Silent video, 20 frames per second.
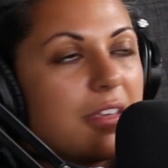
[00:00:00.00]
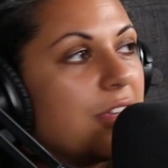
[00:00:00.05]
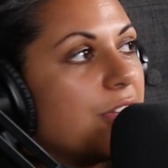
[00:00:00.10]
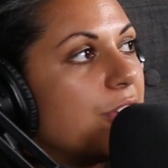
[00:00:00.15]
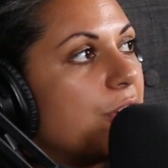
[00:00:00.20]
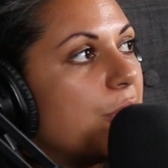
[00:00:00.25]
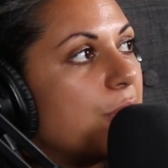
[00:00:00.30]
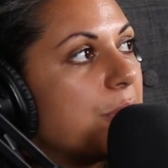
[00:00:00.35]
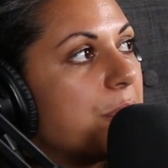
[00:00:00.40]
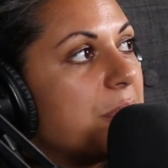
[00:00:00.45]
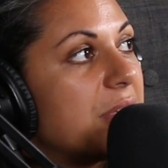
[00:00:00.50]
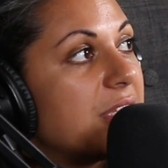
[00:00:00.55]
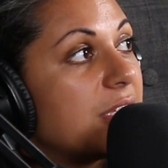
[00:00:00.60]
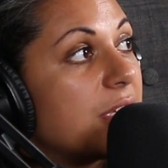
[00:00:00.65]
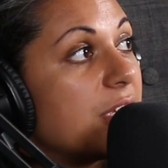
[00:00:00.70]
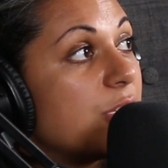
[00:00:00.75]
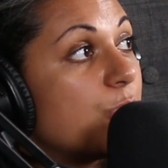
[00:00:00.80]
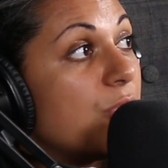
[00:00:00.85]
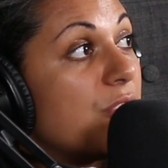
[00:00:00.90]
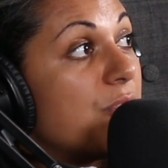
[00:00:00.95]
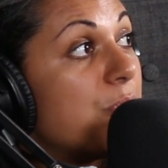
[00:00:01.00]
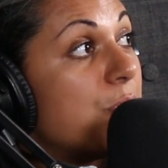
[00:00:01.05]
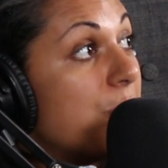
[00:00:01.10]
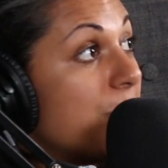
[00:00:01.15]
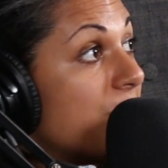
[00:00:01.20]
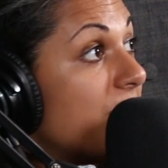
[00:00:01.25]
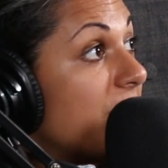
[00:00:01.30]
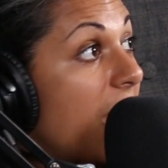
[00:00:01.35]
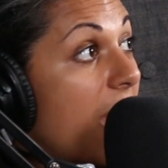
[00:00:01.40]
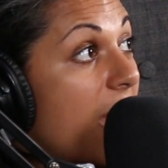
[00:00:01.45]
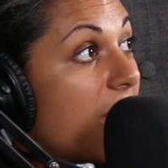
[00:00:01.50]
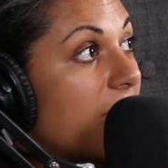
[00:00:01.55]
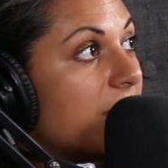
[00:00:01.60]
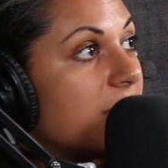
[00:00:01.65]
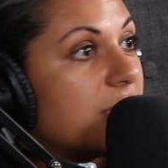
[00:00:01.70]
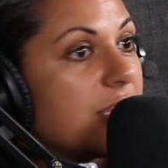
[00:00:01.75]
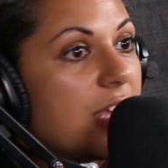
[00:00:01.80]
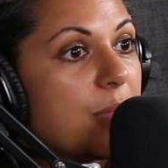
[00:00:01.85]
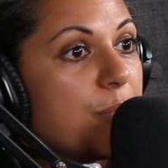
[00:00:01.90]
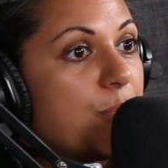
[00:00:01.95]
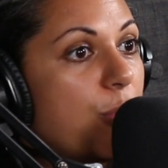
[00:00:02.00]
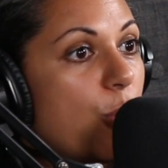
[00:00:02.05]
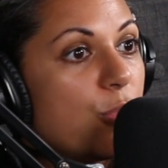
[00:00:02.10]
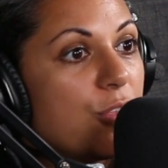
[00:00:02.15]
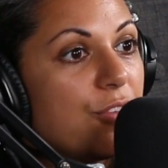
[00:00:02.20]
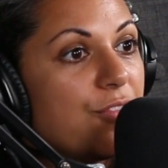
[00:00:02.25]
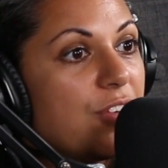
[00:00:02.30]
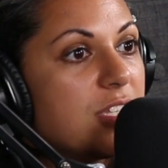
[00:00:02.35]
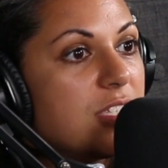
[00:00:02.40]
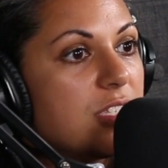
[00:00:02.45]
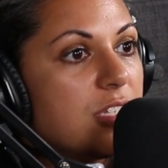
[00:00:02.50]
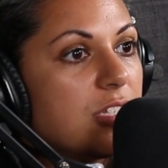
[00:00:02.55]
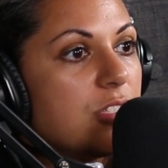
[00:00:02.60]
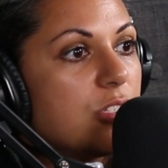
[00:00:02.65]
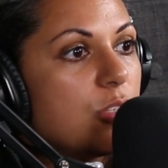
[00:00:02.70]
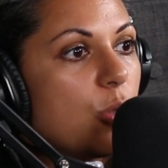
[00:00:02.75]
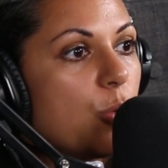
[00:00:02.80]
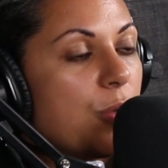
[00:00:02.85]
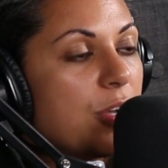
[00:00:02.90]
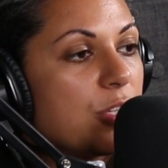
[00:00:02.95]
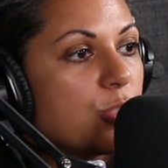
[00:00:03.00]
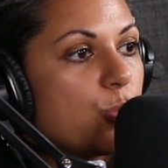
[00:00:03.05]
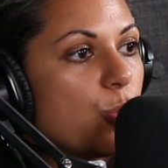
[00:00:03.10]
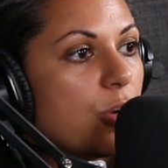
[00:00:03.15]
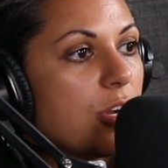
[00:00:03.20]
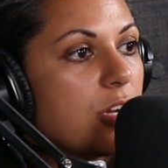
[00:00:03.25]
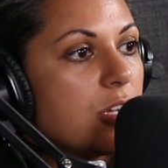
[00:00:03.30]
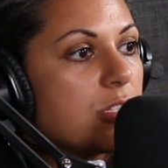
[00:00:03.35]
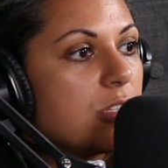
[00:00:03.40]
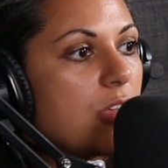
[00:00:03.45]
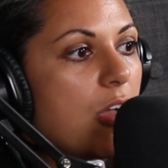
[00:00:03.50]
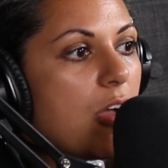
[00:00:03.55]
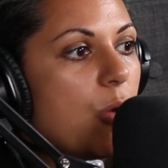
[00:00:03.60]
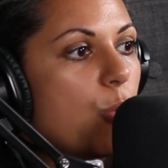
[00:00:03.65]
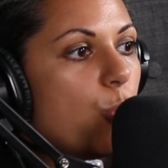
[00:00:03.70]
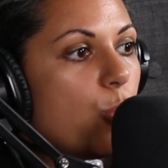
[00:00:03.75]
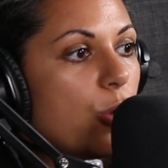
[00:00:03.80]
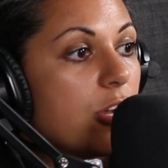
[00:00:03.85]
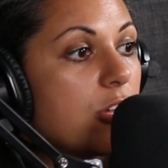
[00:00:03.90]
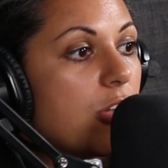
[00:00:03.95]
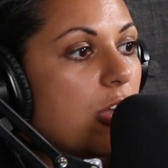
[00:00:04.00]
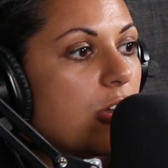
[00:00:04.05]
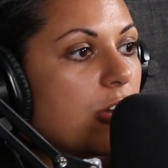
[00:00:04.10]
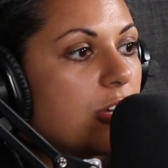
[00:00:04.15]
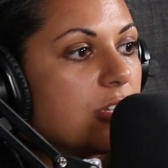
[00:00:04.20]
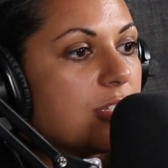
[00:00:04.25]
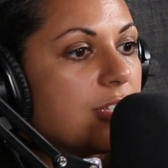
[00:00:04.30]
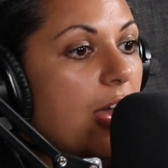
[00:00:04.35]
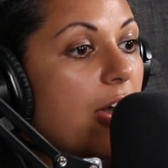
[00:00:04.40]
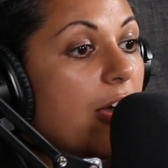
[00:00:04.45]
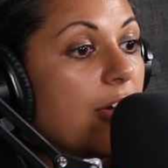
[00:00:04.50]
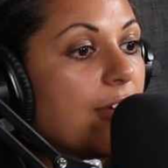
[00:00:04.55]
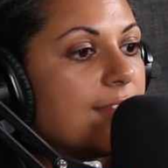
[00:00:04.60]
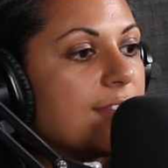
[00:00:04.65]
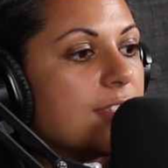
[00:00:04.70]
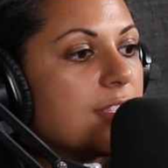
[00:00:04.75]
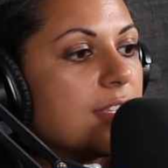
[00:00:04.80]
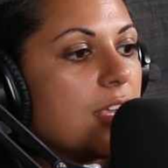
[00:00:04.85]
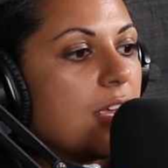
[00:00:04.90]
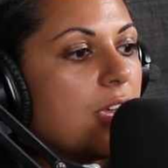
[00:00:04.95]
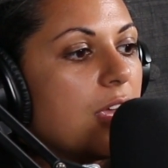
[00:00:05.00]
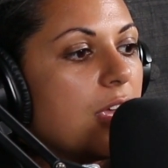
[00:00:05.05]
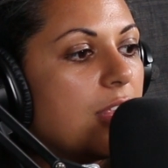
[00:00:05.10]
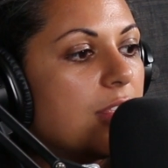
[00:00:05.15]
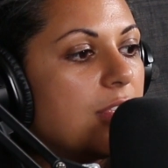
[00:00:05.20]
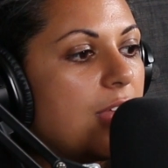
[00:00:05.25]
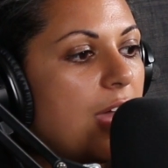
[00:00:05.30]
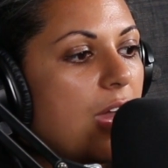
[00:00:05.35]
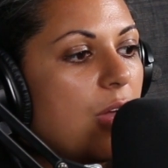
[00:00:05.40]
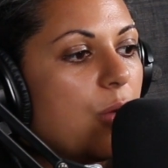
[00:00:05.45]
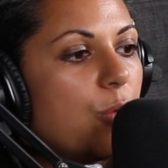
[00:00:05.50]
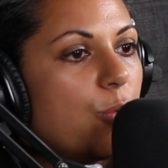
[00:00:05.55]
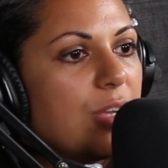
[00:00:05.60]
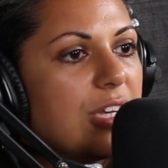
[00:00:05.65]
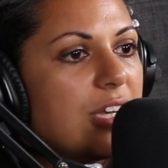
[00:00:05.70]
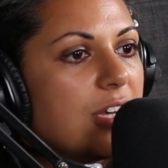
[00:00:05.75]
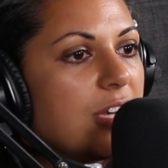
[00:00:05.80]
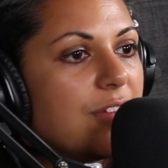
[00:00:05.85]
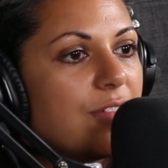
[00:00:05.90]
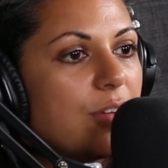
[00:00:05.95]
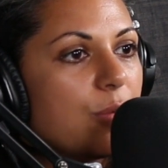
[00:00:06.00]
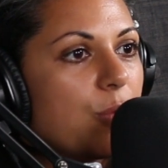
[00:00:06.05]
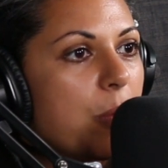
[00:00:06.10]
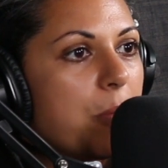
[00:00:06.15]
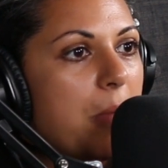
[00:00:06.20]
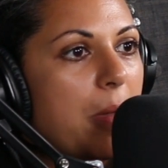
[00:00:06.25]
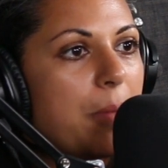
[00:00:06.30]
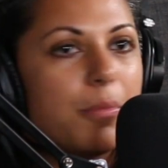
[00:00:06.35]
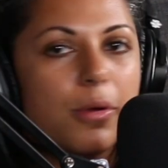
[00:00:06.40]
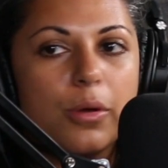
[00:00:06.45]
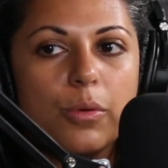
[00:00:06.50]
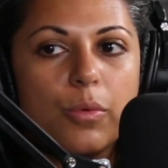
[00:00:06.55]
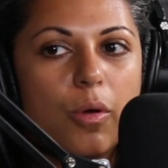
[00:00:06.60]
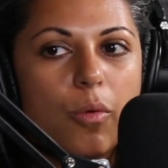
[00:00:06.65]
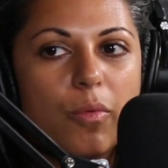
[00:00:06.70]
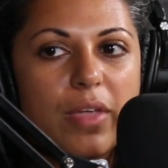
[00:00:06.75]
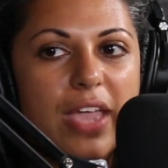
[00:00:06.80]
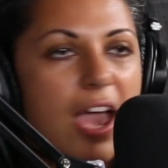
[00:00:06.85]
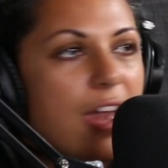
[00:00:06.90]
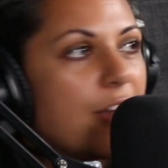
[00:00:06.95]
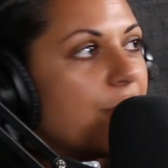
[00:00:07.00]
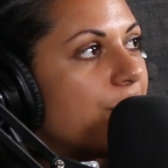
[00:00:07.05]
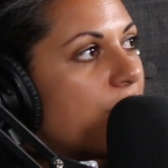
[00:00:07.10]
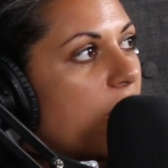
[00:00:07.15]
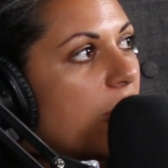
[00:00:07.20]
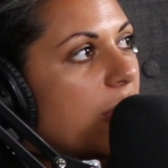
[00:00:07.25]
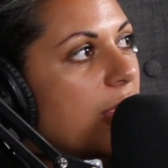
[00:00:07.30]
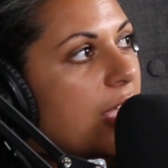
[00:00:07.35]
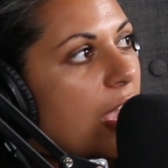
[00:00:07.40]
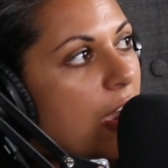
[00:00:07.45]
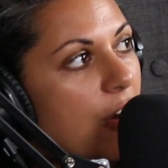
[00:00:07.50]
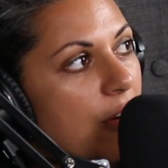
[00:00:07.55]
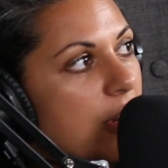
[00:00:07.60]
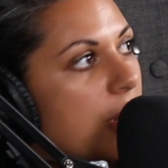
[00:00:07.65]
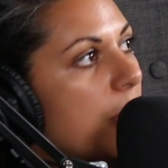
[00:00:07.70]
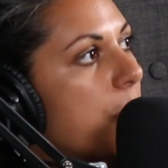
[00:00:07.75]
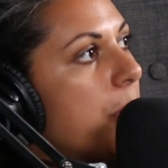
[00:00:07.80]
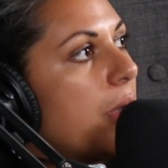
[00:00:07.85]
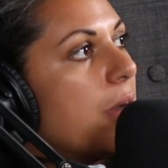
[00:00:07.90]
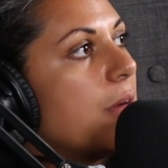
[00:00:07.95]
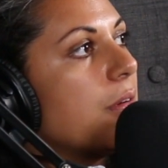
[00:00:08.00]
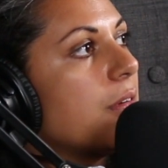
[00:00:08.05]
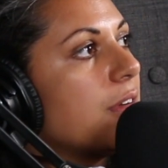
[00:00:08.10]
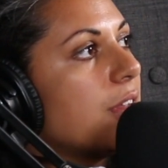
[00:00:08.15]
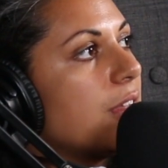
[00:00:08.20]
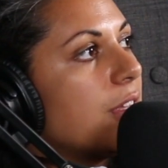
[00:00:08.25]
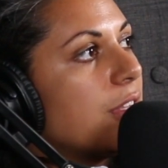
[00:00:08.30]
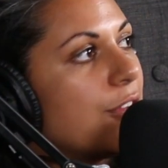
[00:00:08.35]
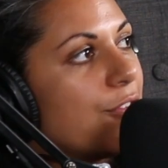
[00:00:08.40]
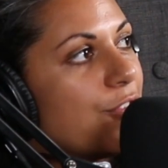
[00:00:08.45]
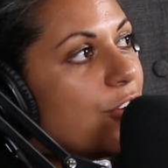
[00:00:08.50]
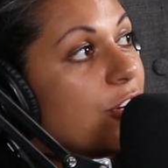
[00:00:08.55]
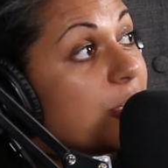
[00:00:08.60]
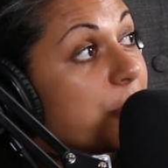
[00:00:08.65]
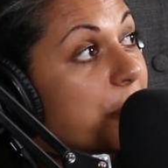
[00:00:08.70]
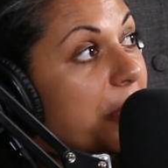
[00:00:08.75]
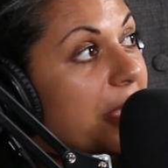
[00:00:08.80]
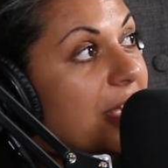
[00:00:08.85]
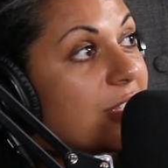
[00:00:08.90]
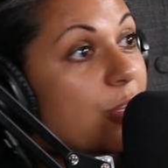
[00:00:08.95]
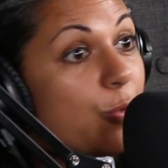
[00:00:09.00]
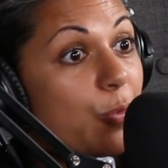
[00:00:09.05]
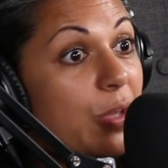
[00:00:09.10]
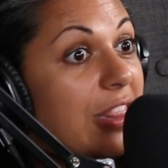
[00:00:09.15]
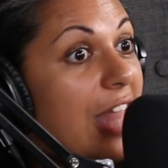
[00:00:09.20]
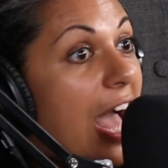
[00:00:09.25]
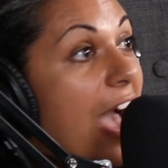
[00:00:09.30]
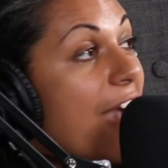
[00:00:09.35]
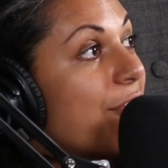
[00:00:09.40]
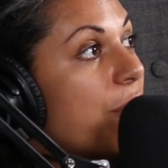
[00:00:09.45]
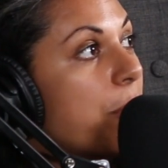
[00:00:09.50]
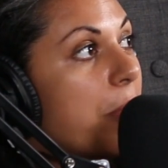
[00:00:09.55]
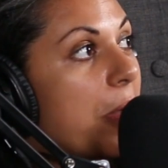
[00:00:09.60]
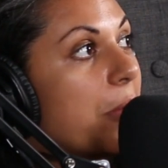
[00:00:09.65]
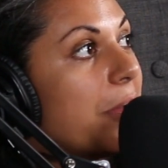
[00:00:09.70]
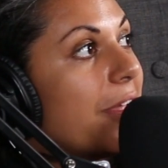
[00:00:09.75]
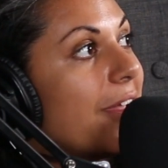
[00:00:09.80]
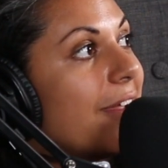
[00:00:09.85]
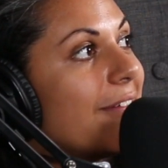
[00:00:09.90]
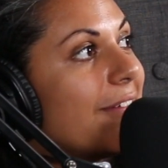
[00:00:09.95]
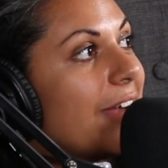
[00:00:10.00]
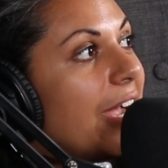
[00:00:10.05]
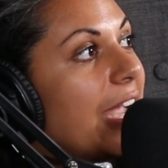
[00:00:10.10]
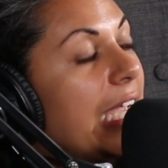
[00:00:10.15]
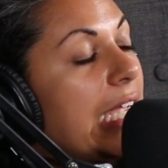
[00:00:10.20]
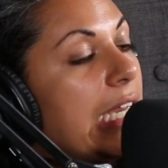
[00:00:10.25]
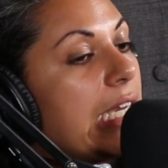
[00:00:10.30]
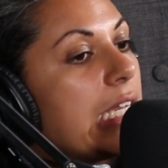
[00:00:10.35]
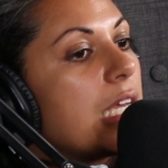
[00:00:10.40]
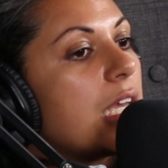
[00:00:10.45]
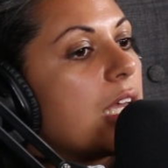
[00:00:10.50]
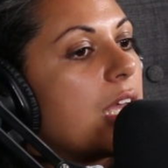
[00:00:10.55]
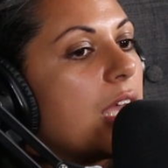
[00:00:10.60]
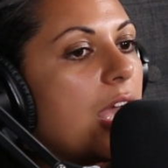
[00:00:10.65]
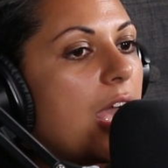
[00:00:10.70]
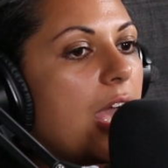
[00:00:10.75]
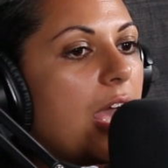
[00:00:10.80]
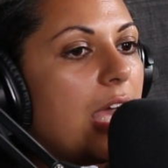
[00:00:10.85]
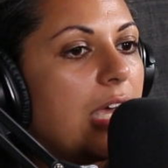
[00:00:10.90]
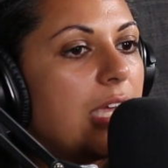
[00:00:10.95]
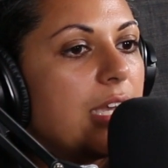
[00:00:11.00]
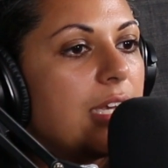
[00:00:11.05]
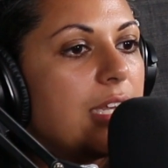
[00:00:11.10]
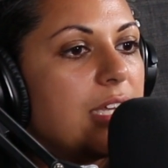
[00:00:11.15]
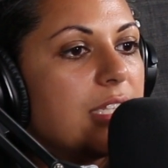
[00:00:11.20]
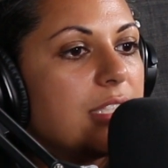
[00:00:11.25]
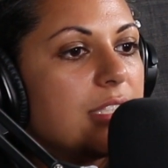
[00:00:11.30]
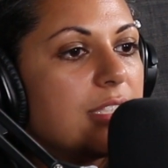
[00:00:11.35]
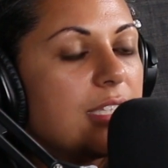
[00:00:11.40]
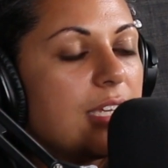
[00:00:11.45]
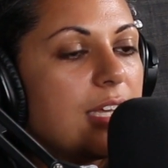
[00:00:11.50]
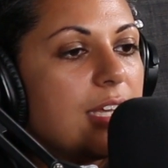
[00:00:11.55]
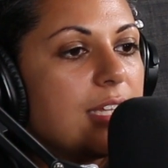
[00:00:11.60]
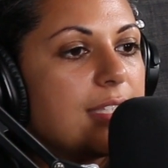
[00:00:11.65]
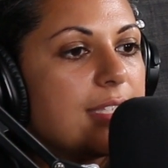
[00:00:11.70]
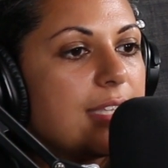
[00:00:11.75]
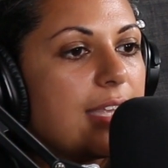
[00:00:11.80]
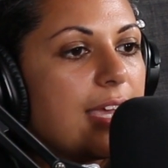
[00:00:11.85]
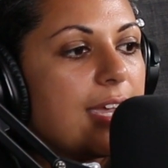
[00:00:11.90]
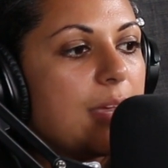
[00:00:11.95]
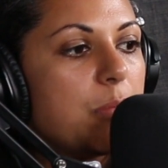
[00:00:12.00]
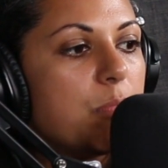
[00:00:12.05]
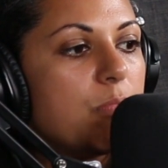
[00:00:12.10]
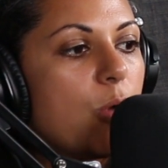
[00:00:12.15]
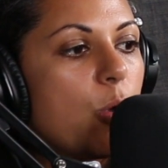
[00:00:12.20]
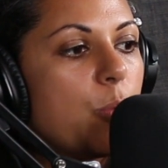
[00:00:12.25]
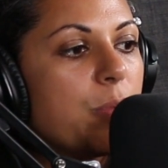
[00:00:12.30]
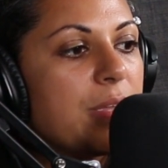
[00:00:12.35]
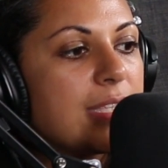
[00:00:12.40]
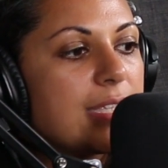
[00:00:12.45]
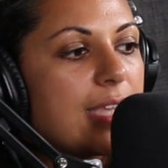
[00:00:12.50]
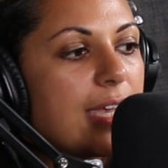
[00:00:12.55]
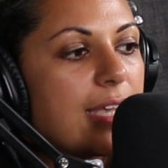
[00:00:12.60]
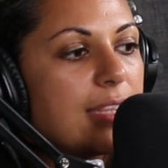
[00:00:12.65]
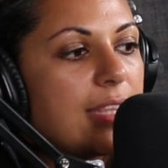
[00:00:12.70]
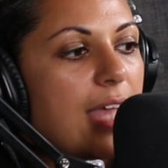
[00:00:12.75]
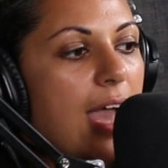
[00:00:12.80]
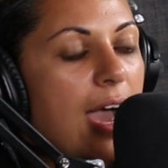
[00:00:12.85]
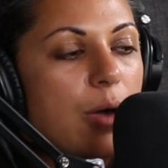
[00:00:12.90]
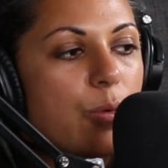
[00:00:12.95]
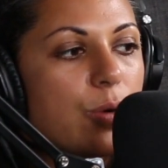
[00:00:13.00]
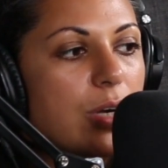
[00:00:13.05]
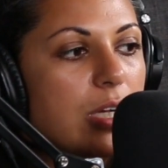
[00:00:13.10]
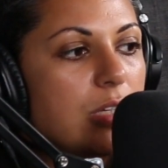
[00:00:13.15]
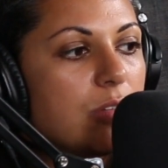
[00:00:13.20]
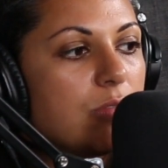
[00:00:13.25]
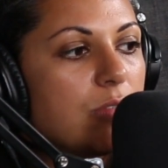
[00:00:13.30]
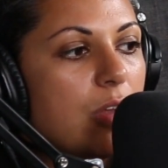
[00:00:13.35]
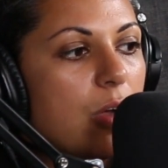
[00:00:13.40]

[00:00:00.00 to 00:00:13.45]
And it's because and it's like both of us did so much work on ourselves that we didn't even remember what we had a falling out about in the first place, and we laugh about it, right? And it's like moments like that where